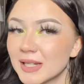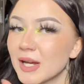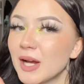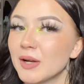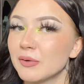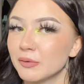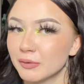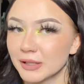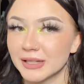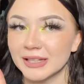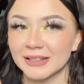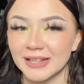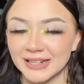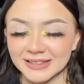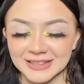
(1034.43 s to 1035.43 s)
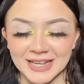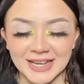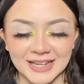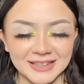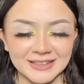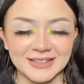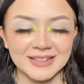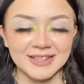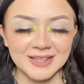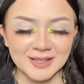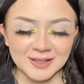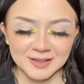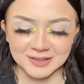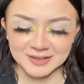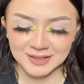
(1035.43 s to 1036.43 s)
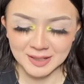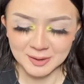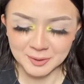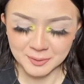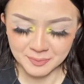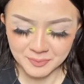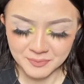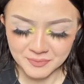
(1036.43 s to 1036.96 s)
I really like that. So